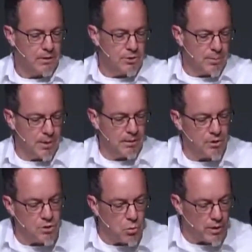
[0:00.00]
Drop down to
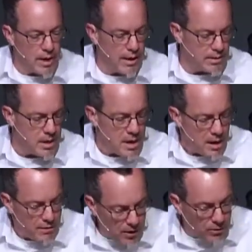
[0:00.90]
verse 28.
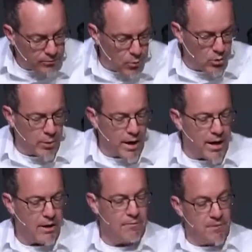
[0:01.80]
Therefore, when I
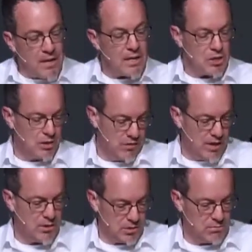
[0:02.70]
have finished
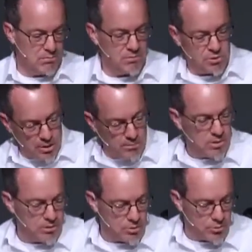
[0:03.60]
this trip
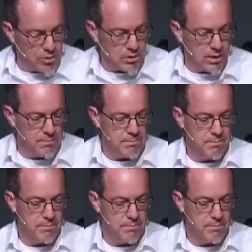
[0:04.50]
to Jerusalem